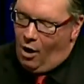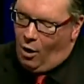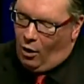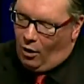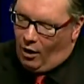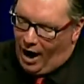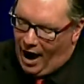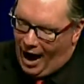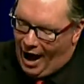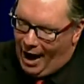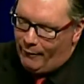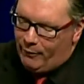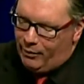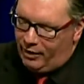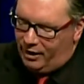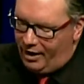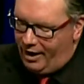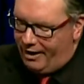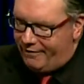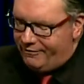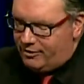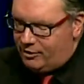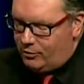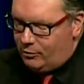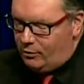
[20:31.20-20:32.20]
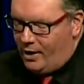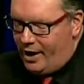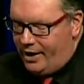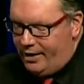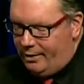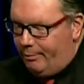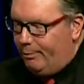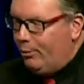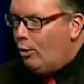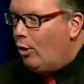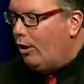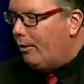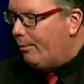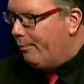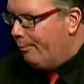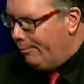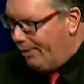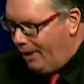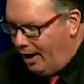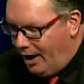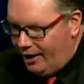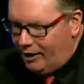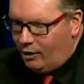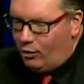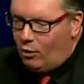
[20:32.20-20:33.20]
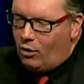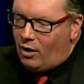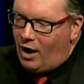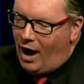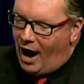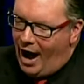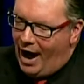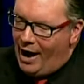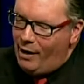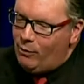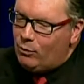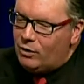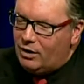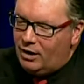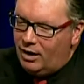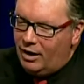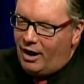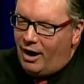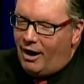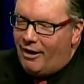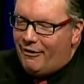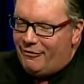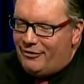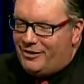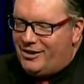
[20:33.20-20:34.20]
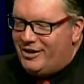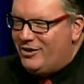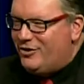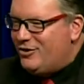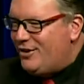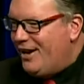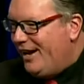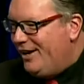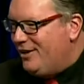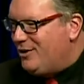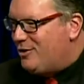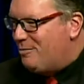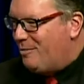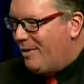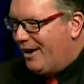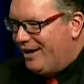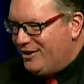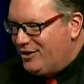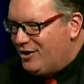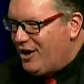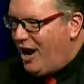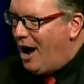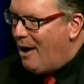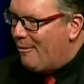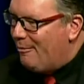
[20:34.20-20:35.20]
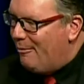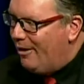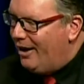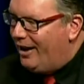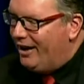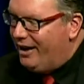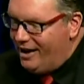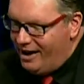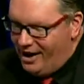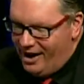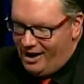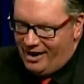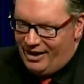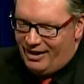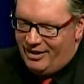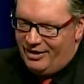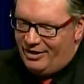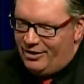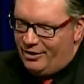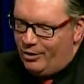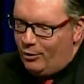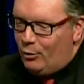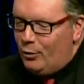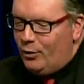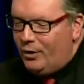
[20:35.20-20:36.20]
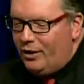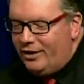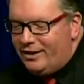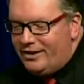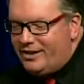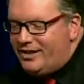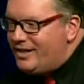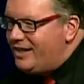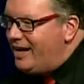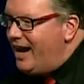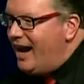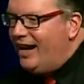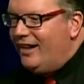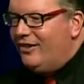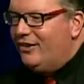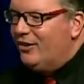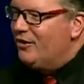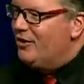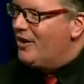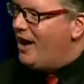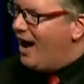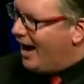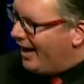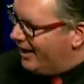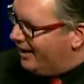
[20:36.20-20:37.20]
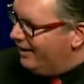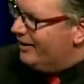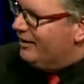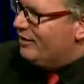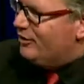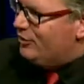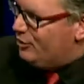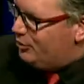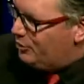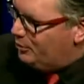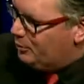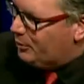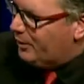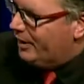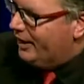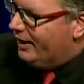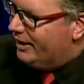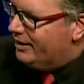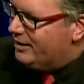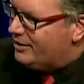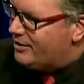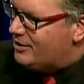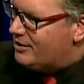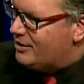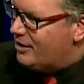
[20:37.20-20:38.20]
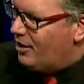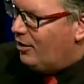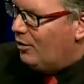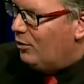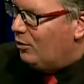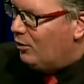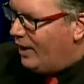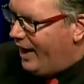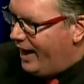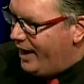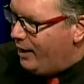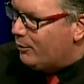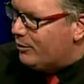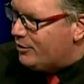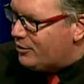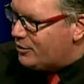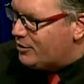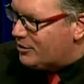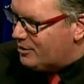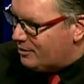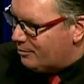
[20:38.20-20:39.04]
or I would love to write a book, but, or I would love to change my job, but, they're really saying they're not going to do it. So language is